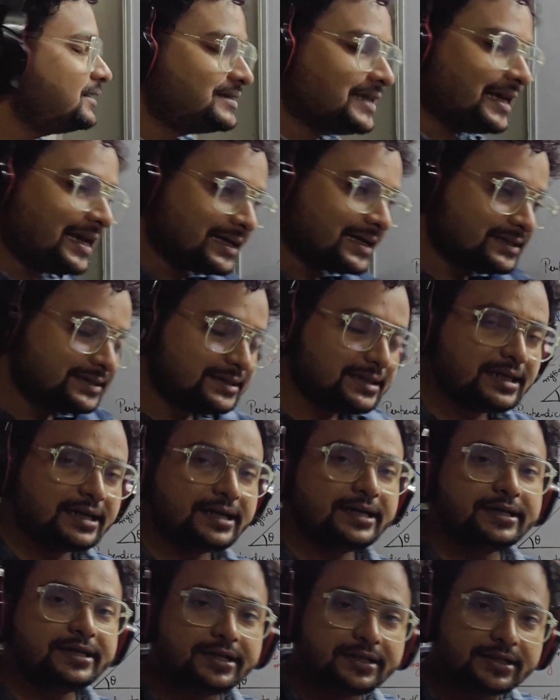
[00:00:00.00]
is
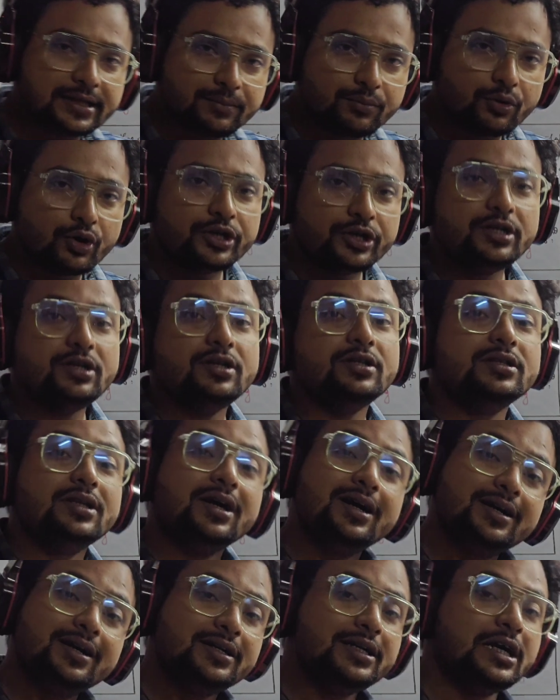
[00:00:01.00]
accelerating the body in
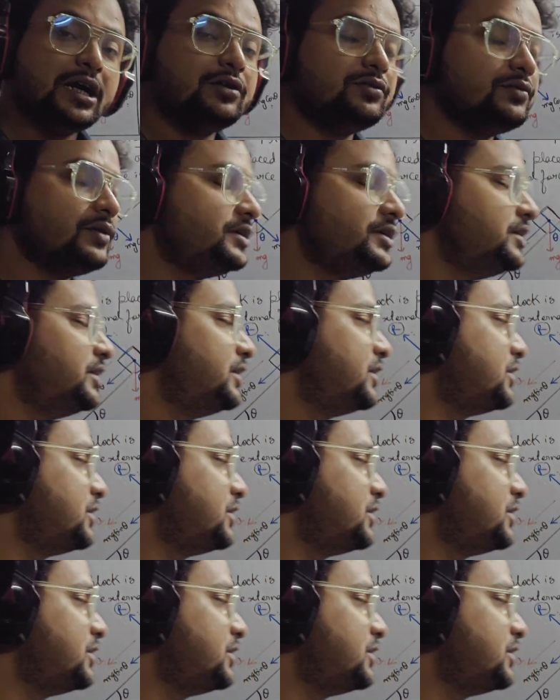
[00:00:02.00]
the downward